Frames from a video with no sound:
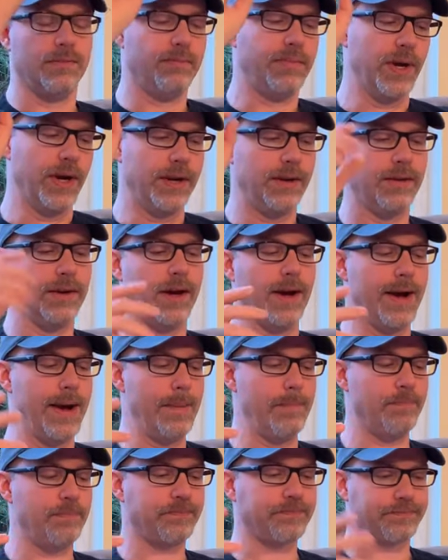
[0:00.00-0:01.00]
But
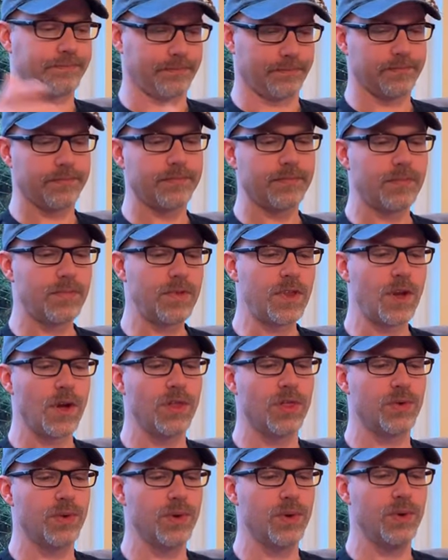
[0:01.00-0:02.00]
um,
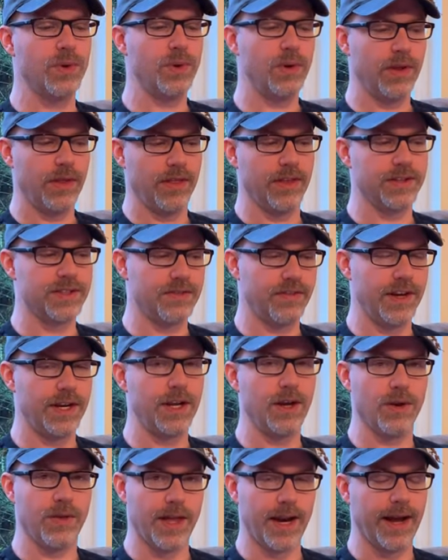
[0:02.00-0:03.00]
through this
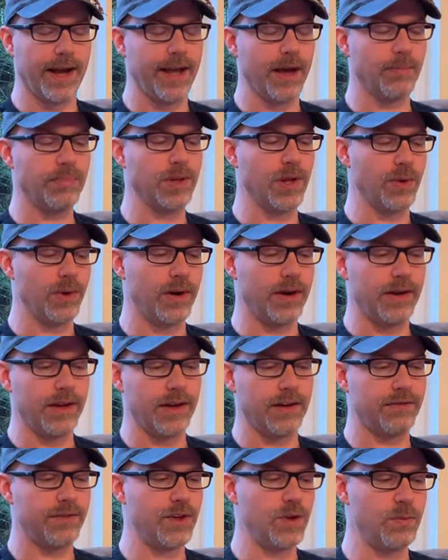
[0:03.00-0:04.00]
video that I uploaded,
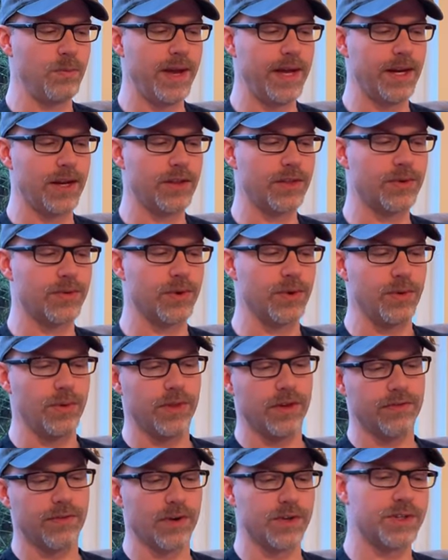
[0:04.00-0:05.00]
if you made it through
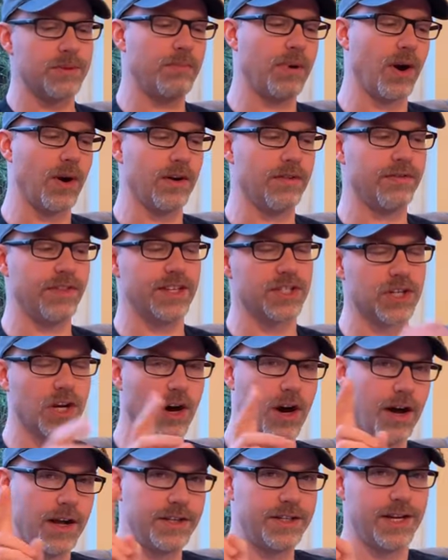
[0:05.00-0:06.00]
the first part of this
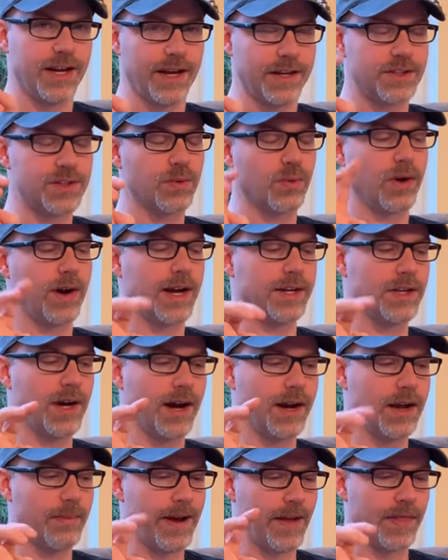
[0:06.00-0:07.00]
contest, where I
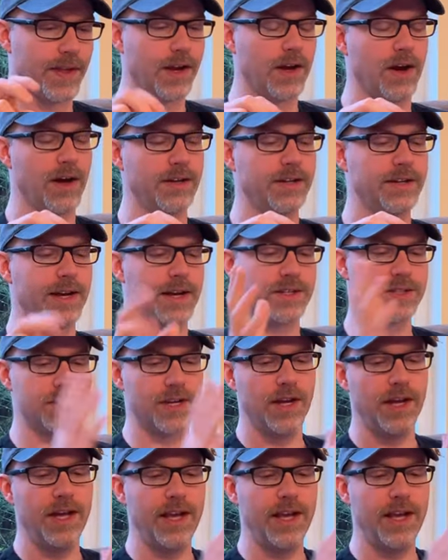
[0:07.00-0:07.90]
talk about the contest,